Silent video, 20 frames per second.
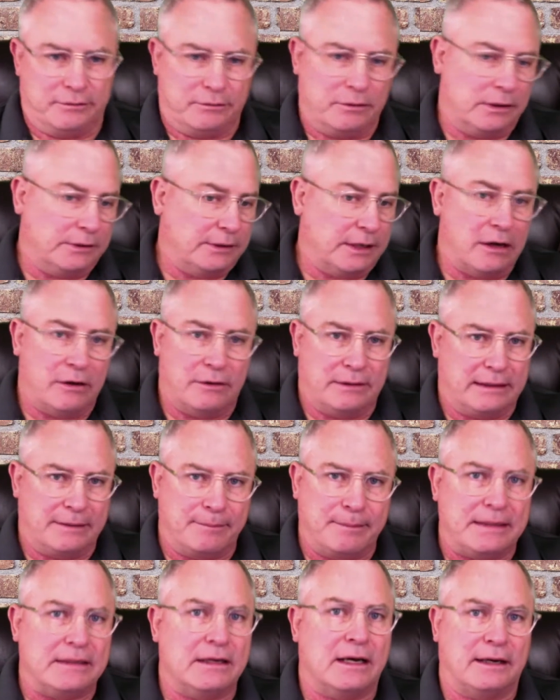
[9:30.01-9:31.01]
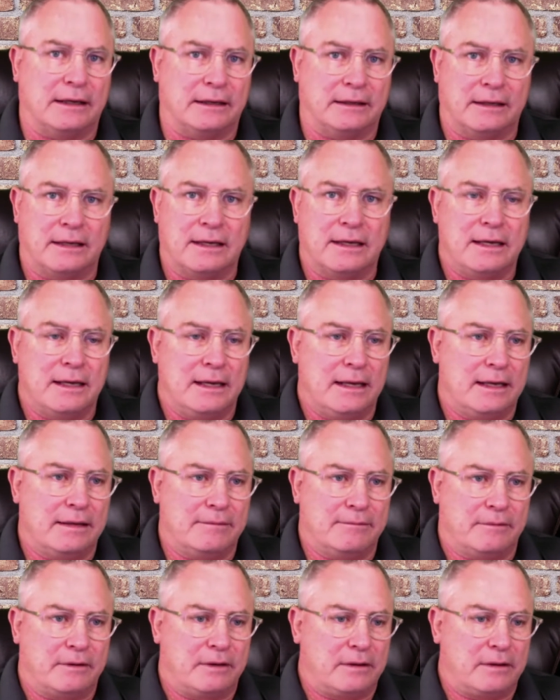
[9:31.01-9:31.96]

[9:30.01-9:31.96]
Well, no, it can be done in